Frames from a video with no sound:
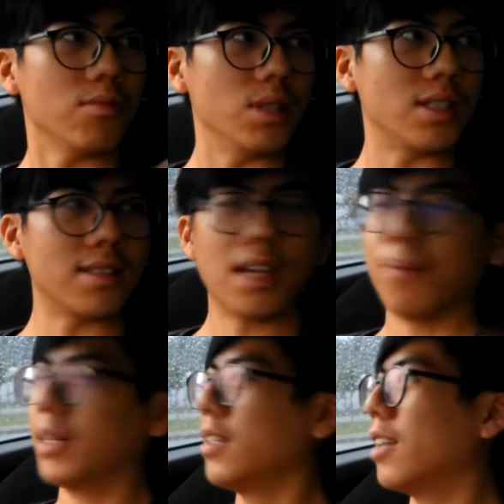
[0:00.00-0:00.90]
which is
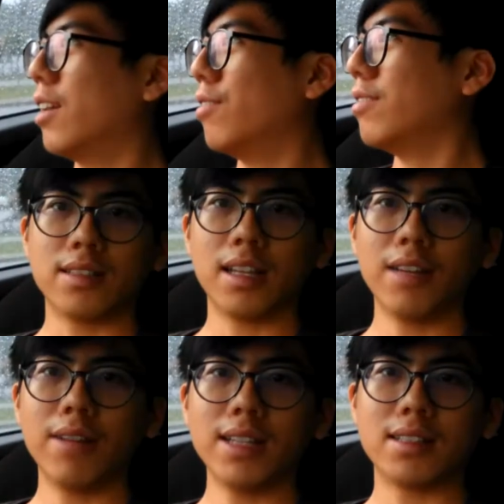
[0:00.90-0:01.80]
happening now. The second
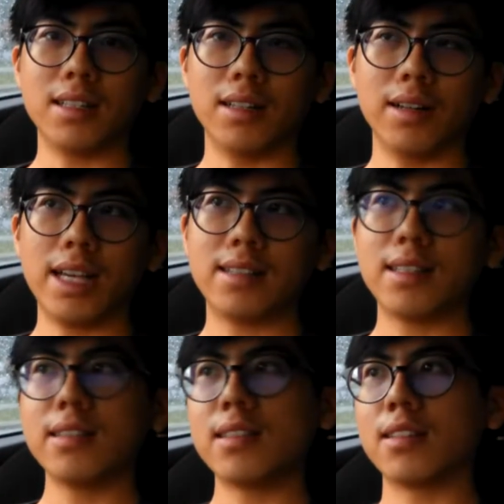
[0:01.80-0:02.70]
one is the
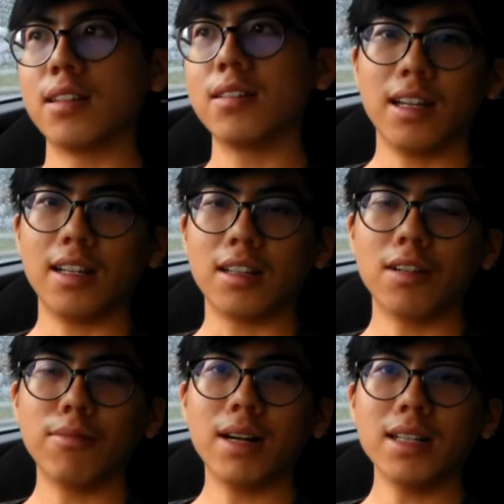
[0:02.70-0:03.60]
hazy season. And the third
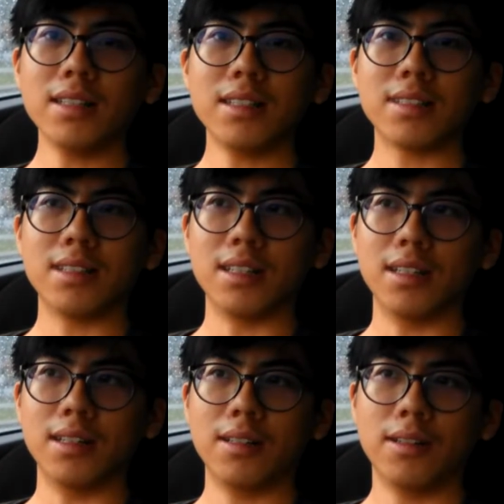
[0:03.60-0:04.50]
one is
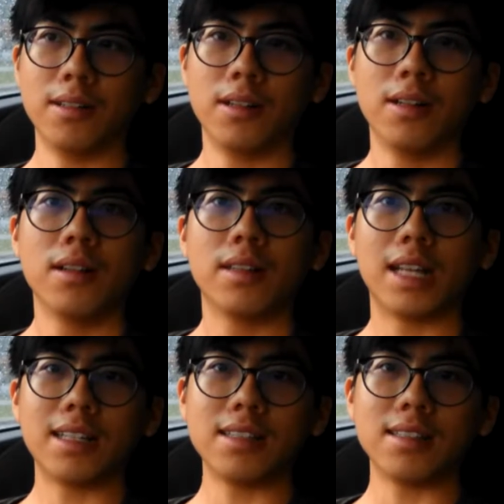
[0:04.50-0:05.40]
the
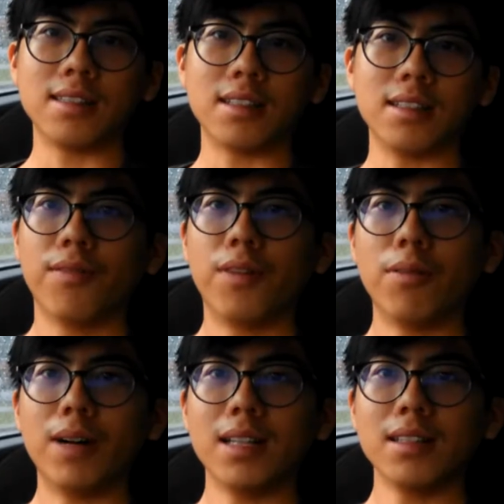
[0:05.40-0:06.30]
dengue season. Fourth
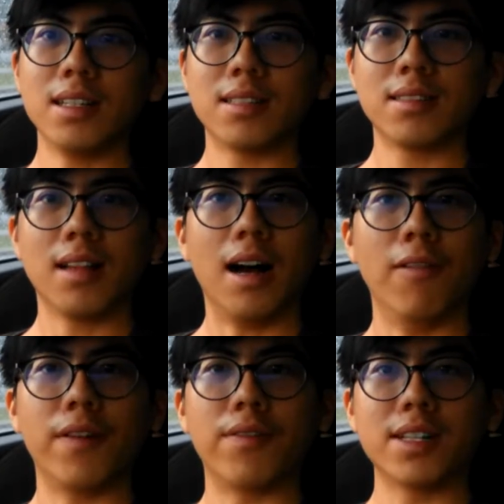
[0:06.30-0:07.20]
one is our
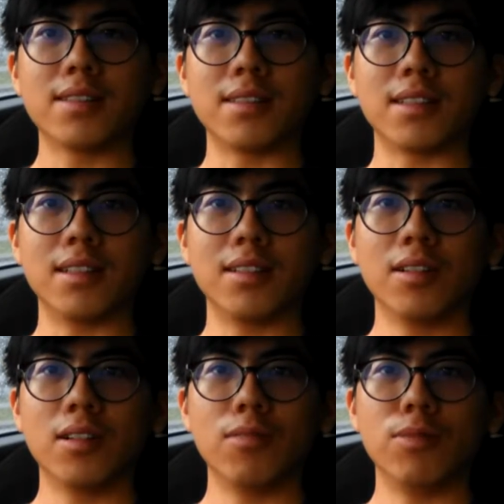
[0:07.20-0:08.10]
favorite season,
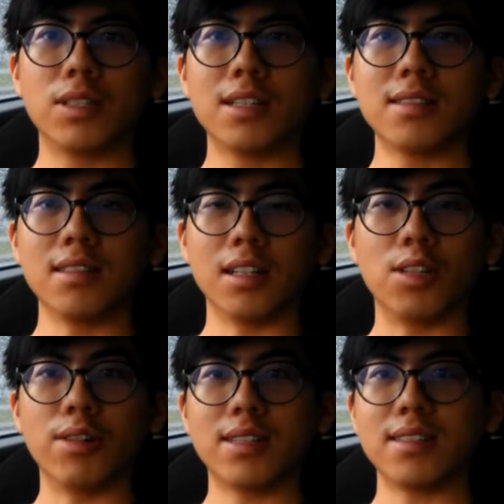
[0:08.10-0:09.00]
which is the
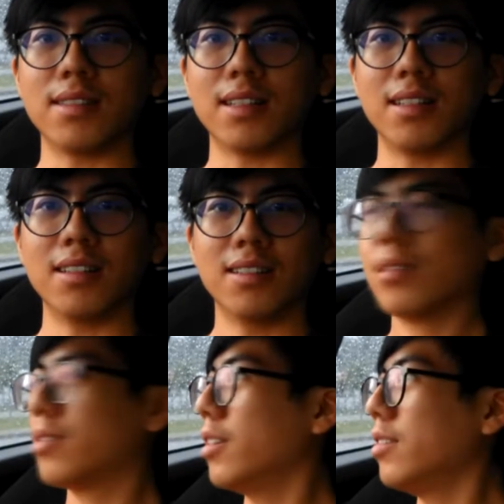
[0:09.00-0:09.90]
durian season.
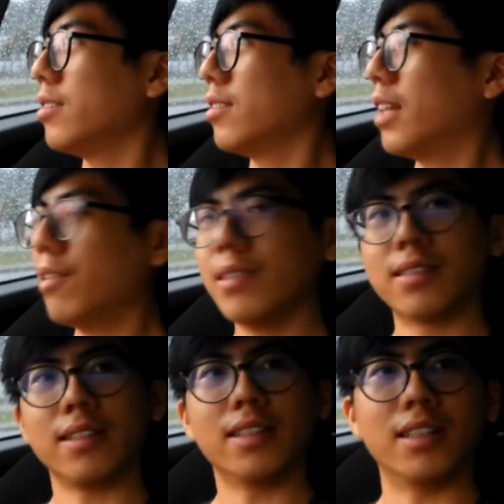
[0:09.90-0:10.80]
Since now is
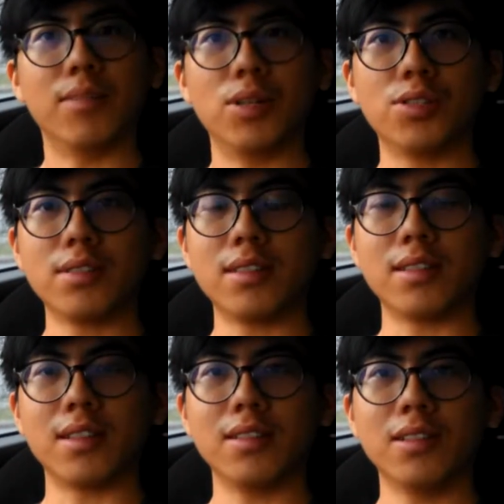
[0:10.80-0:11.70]
in the monsoon
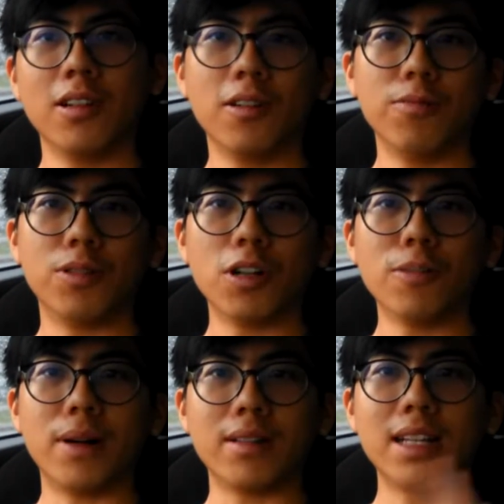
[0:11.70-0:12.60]
season, we talk
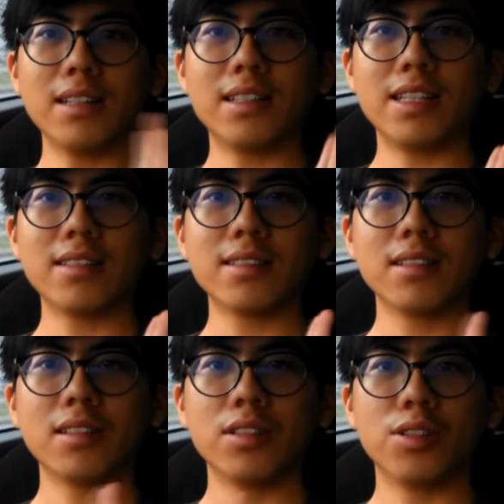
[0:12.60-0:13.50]
about 10 things
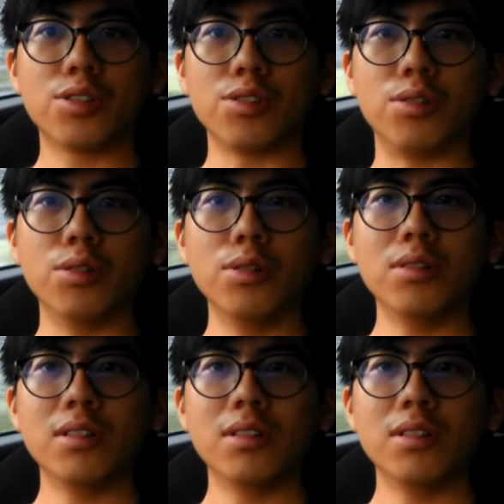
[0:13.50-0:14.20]
you should do